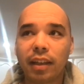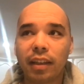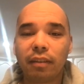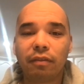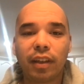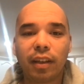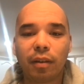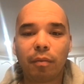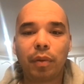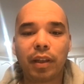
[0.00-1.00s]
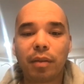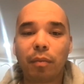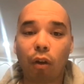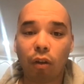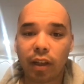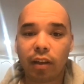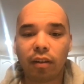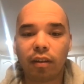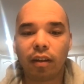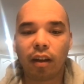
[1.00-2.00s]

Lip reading: I think Villa beats him earlier.